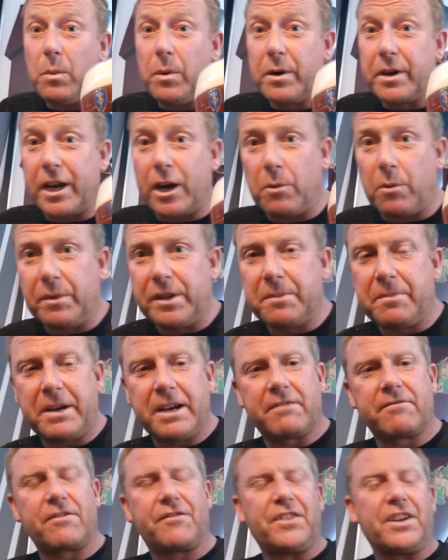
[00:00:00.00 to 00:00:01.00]
We'll get on with the
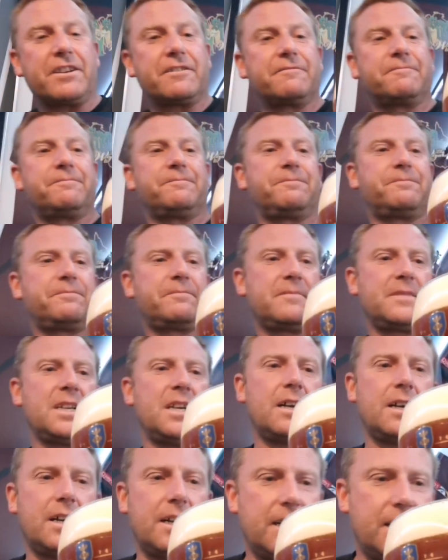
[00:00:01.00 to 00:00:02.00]
beer review.
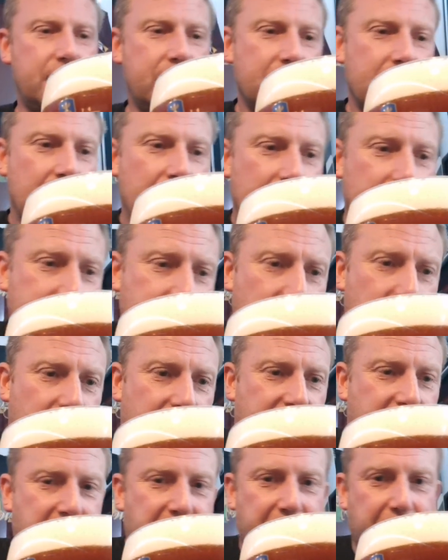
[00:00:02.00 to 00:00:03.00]
Do
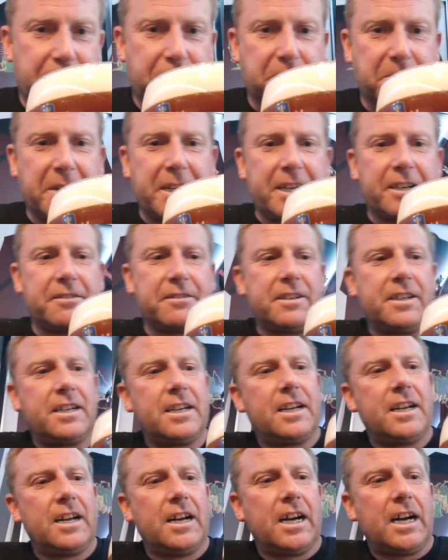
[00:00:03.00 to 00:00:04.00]
like a Belgian ale.
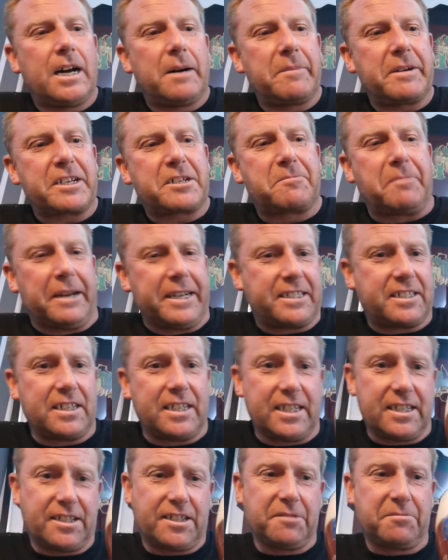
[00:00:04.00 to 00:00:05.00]
I'm expecting
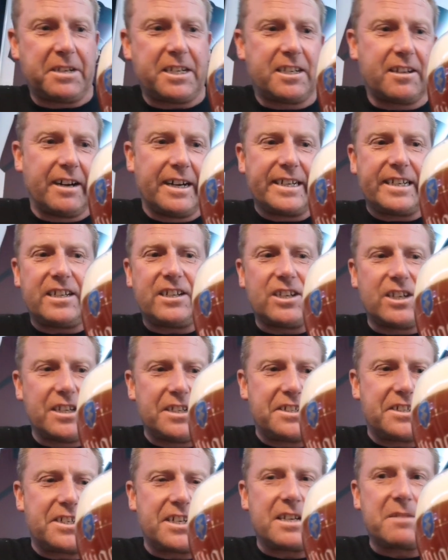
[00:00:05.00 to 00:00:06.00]
this to be kind of
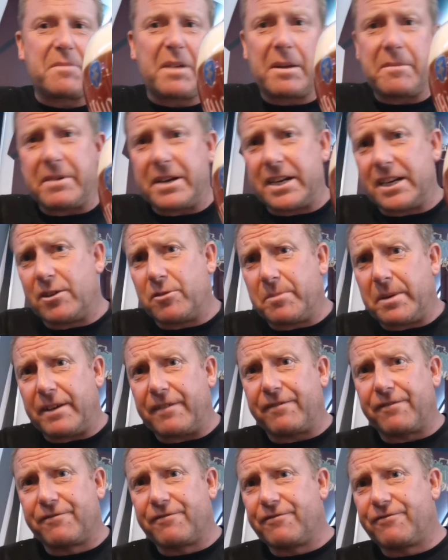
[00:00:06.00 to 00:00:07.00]
yeasty, maybe a little
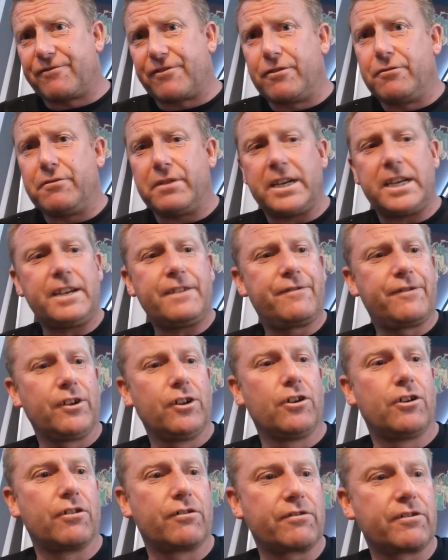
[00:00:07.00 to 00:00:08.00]
bit fruity,
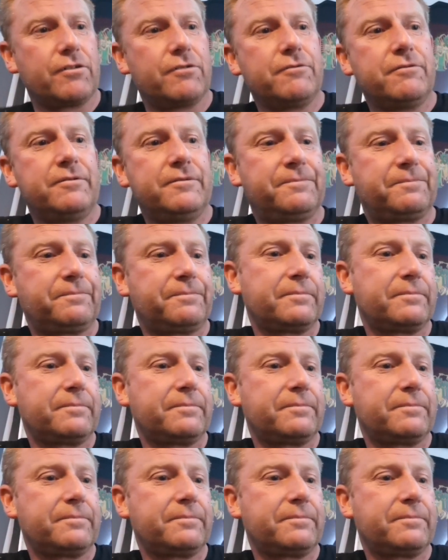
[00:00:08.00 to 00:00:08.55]
floral.